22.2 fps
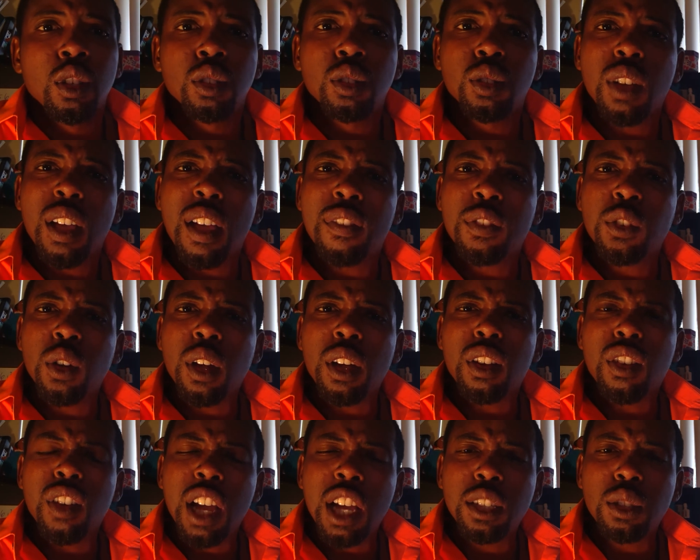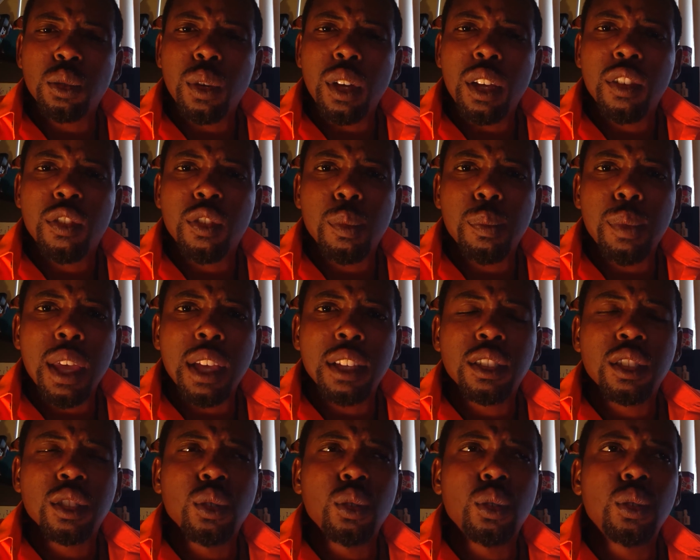So after I graduated from that
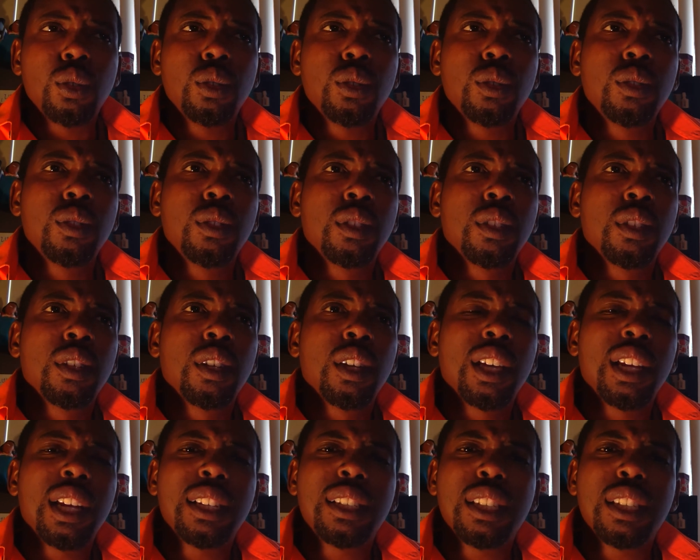school, and I